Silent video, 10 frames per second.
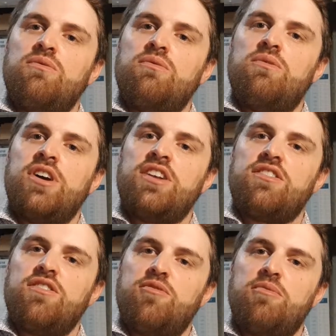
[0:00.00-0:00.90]

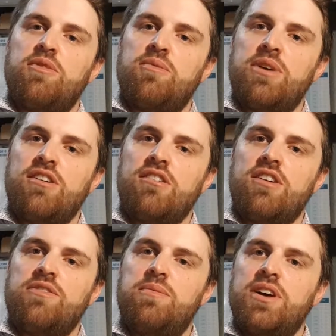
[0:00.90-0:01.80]
write a
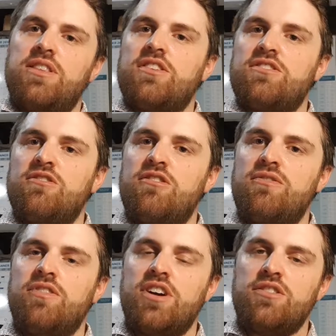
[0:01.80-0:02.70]
paragraph about this, or
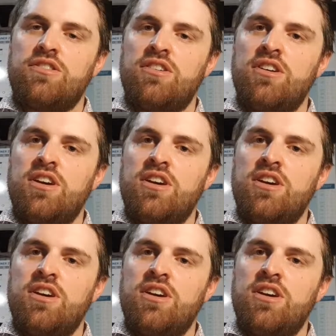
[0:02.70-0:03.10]
find